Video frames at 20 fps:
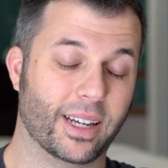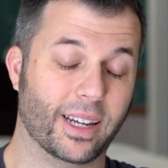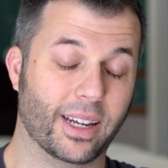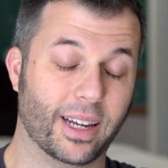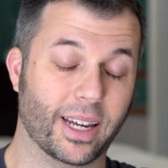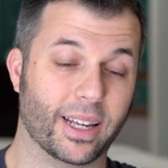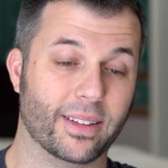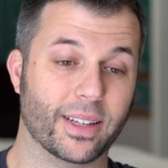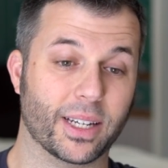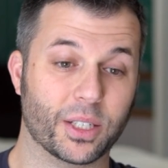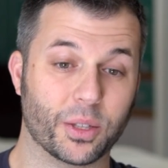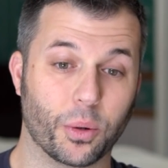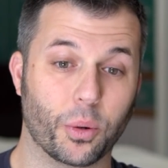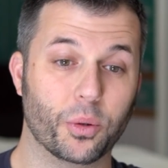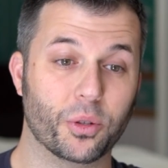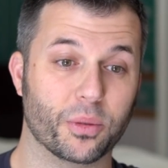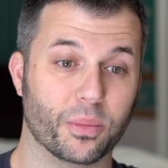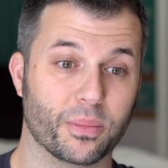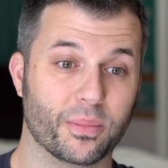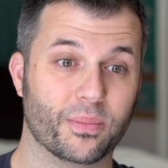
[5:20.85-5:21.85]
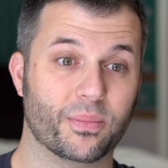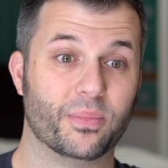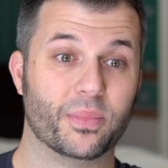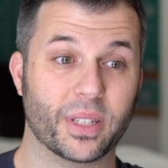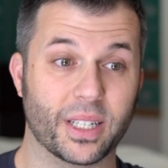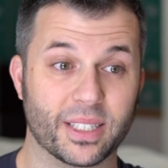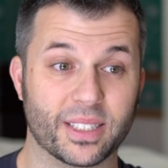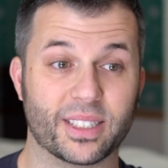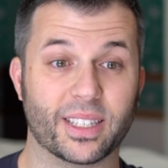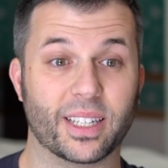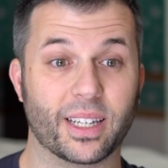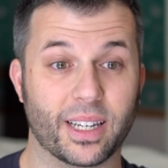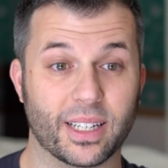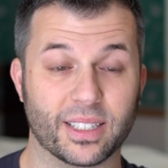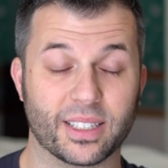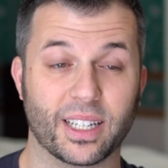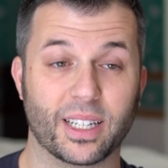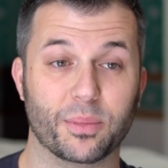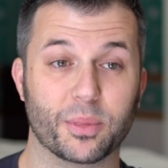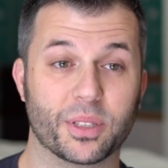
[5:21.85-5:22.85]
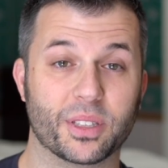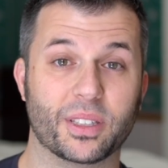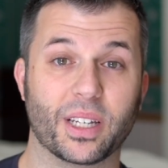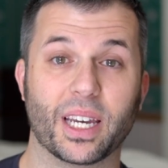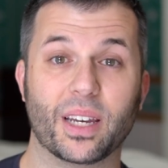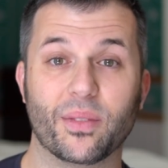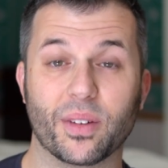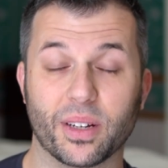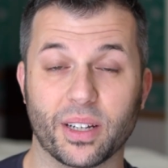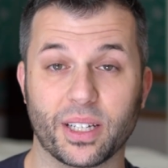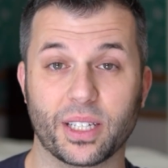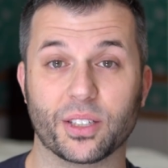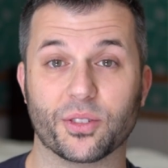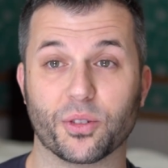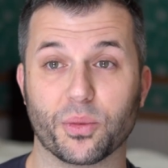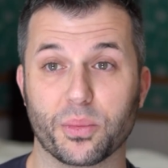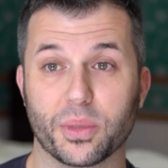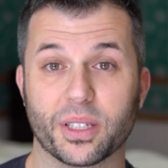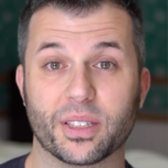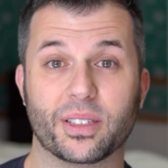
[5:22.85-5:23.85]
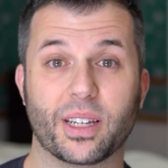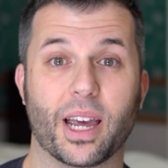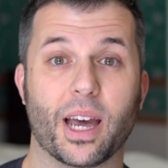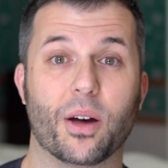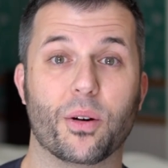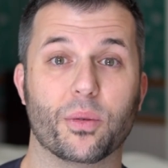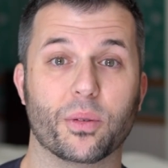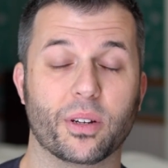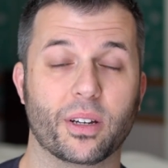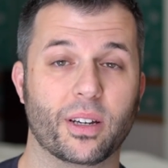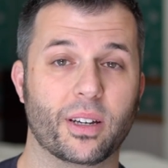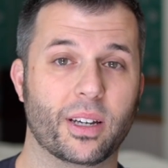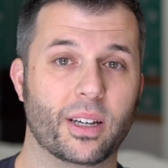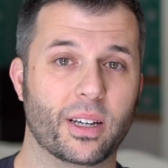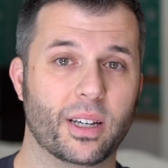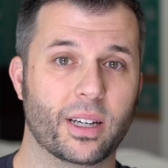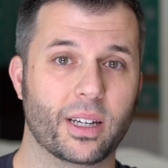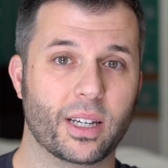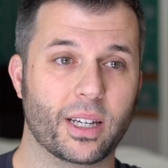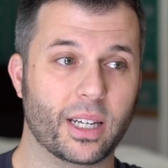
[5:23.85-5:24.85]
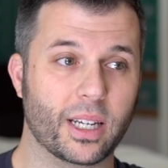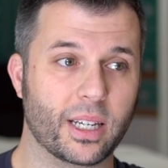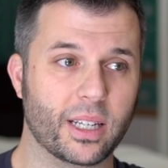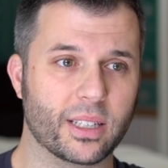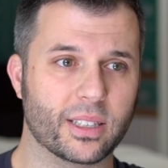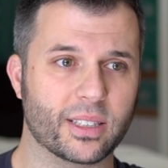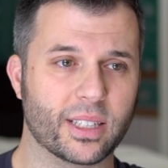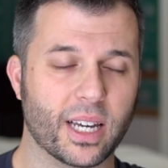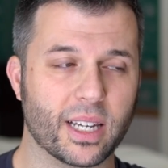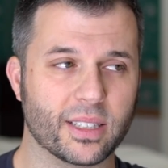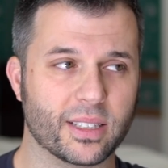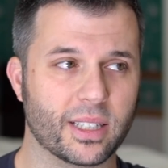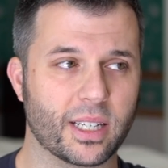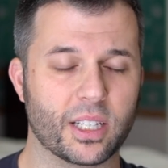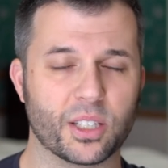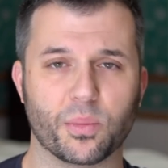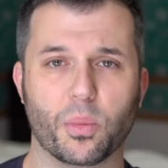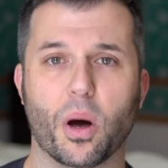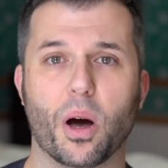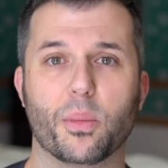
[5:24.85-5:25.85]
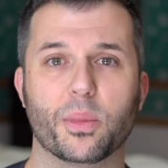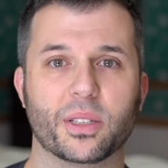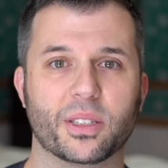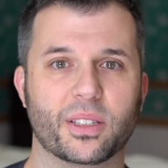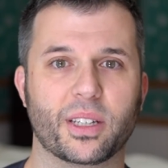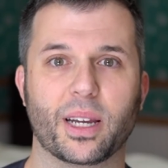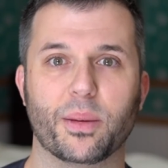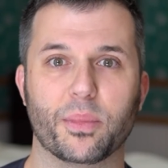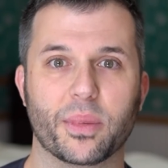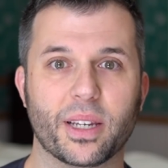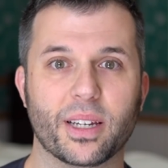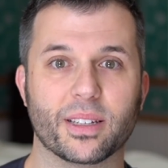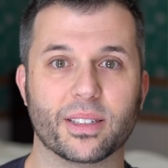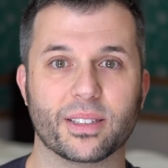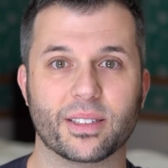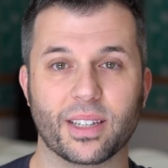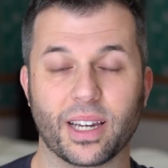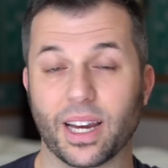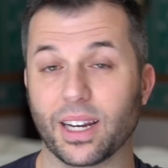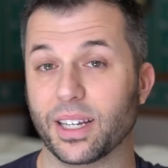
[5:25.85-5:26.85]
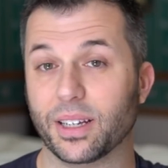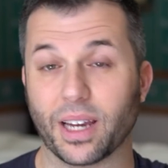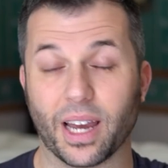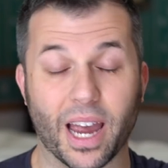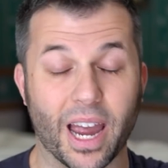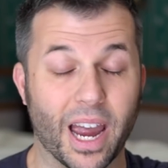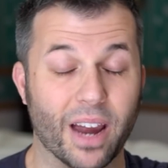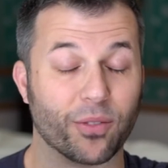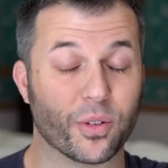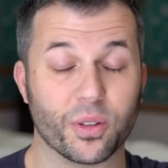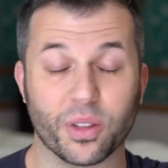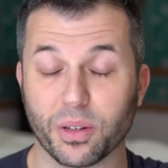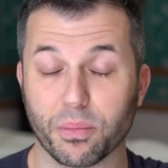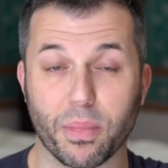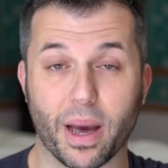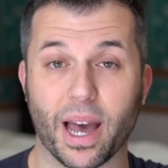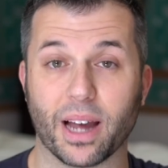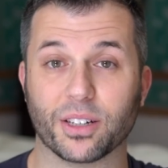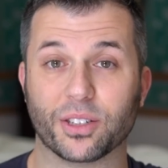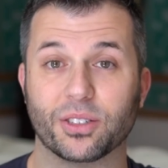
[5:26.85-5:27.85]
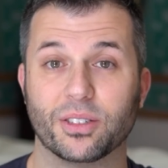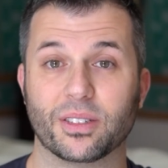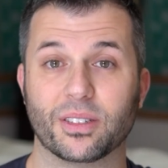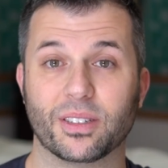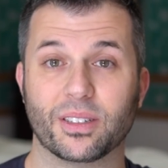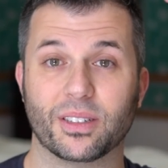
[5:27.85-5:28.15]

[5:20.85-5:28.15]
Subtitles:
And they told him, his name is David. He's from this town. He says that his mom is named this. And everything matched.